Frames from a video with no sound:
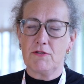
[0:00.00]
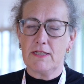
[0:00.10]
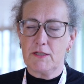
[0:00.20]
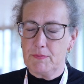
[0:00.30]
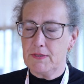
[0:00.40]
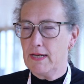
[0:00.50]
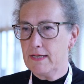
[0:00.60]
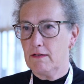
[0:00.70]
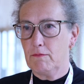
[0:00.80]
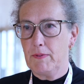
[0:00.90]

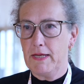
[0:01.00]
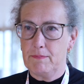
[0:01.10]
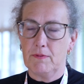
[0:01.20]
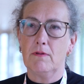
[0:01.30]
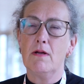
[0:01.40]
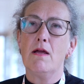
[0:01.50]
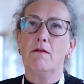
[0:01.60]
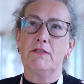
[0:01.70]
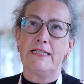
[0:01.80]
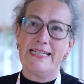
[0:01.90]
6% of people
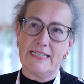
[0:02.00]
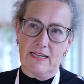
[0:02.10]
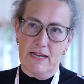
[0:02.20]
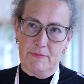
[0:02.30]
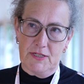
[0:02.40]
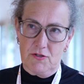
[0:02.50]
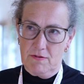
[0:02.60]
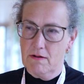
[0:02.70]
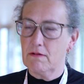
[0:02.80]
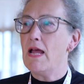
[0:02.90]
with an ischemic
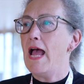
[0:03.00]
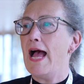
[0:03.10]
stroke